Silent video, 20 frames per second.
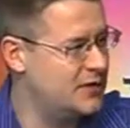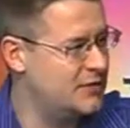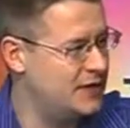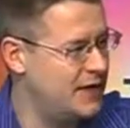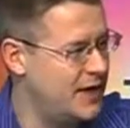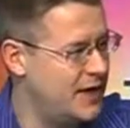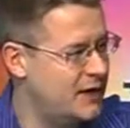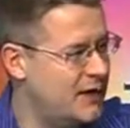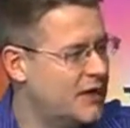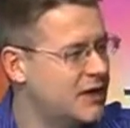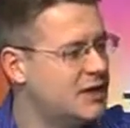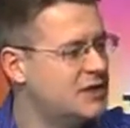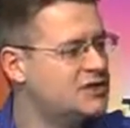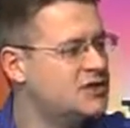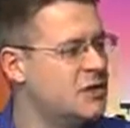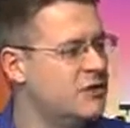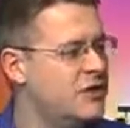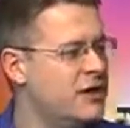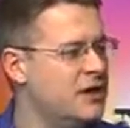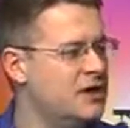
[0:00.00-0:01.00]
Supposedly, yeah.
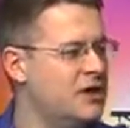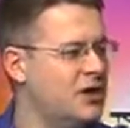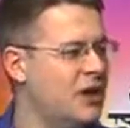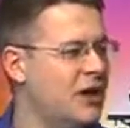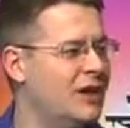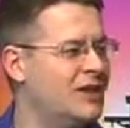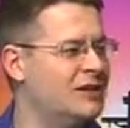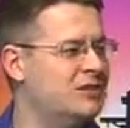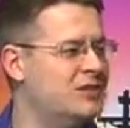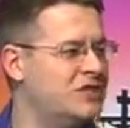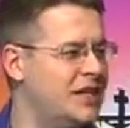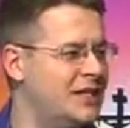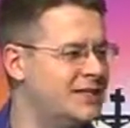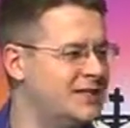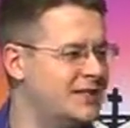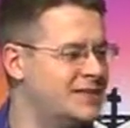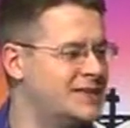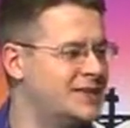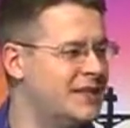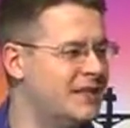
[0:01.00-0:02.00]
Yes. So they're calling
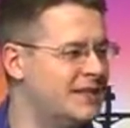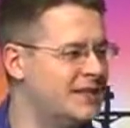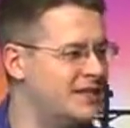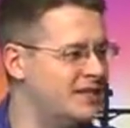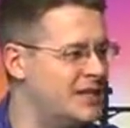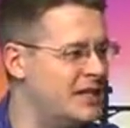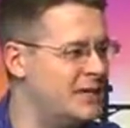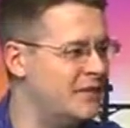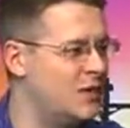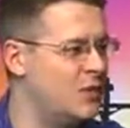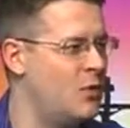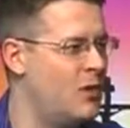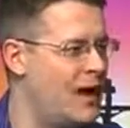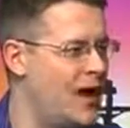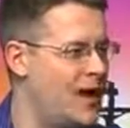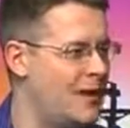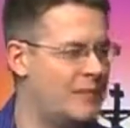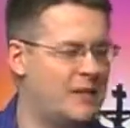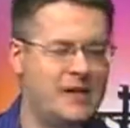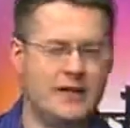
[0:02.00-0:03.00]
Jesus the deceiver.
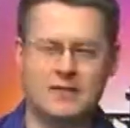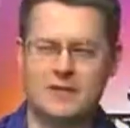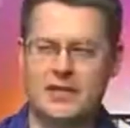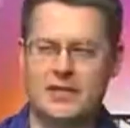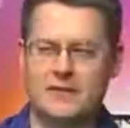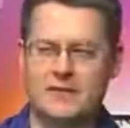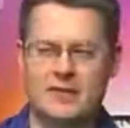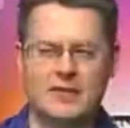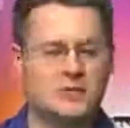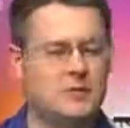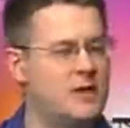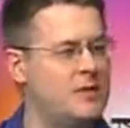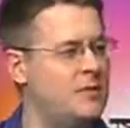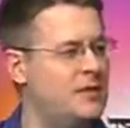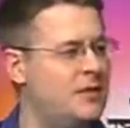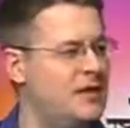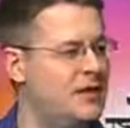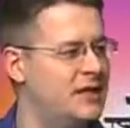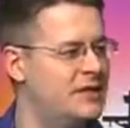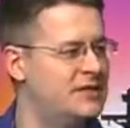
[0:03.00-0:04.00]
Why? Right. Because he convinced
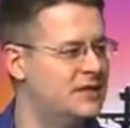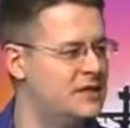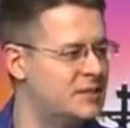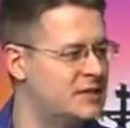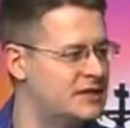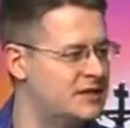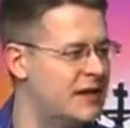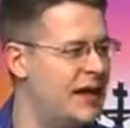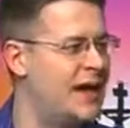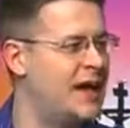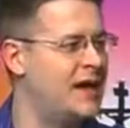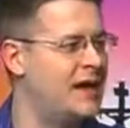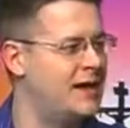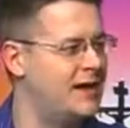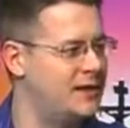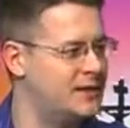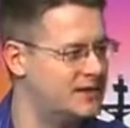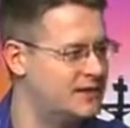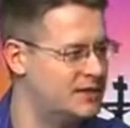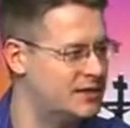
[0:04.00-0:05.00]
people that he's the
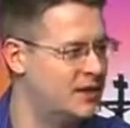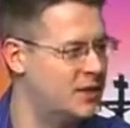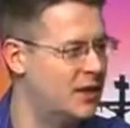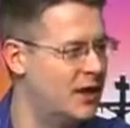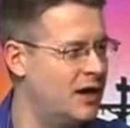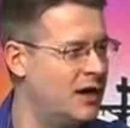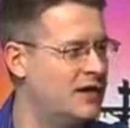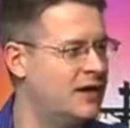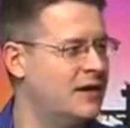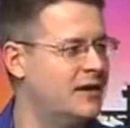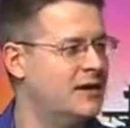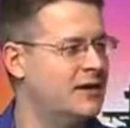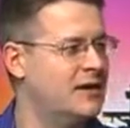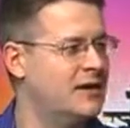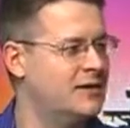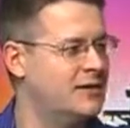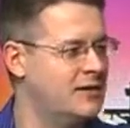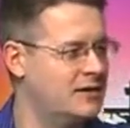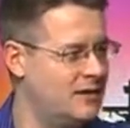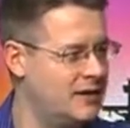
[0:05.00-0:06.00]
Messiah and yeah. so on, and,
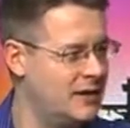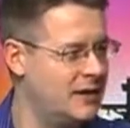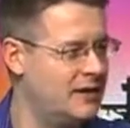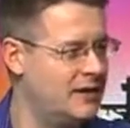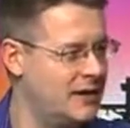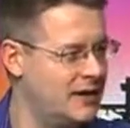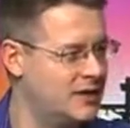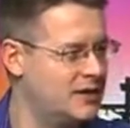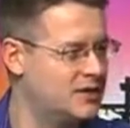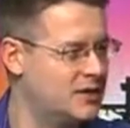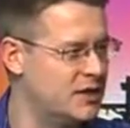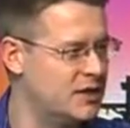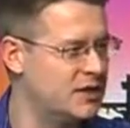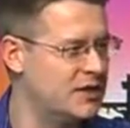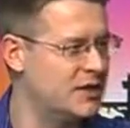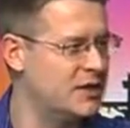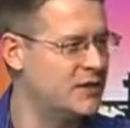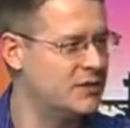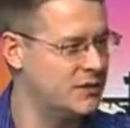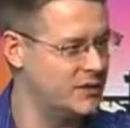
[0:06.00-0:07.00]
and that, that he's
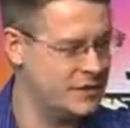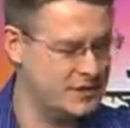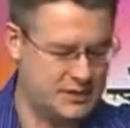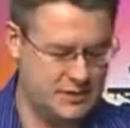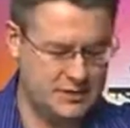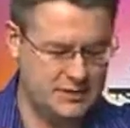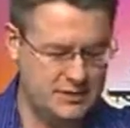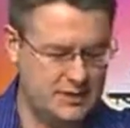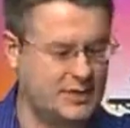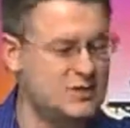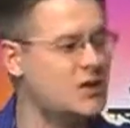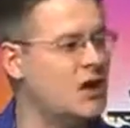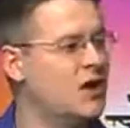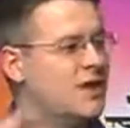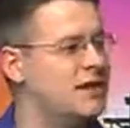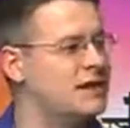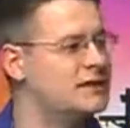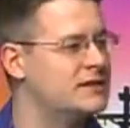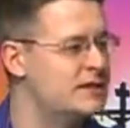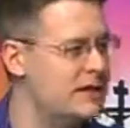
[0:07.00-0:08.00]
the, you know, he, he, he's
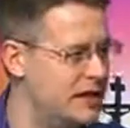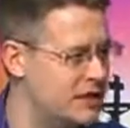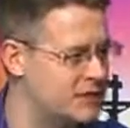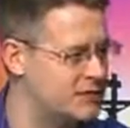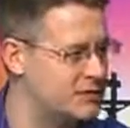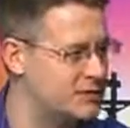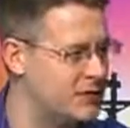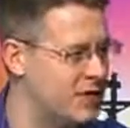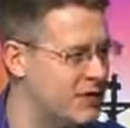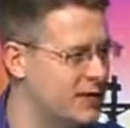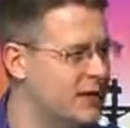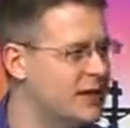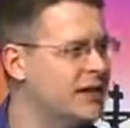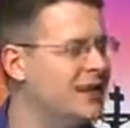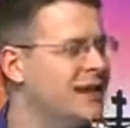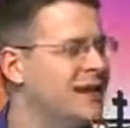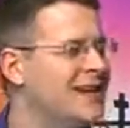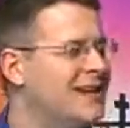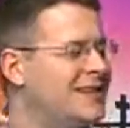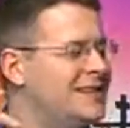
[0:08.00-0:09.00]
all these things, right? Mm-hmm.